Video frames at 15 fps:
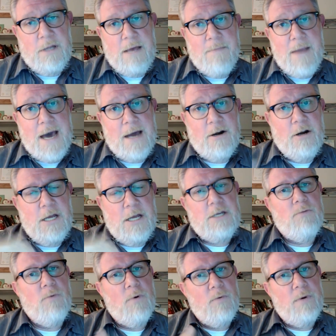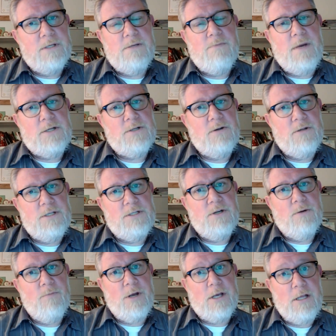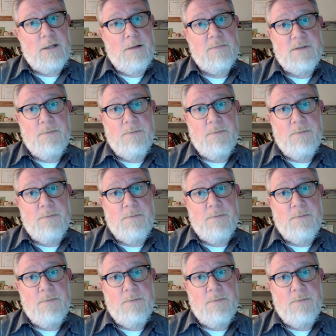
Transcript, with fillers: they matter, and you will want to make sure that you're bringing them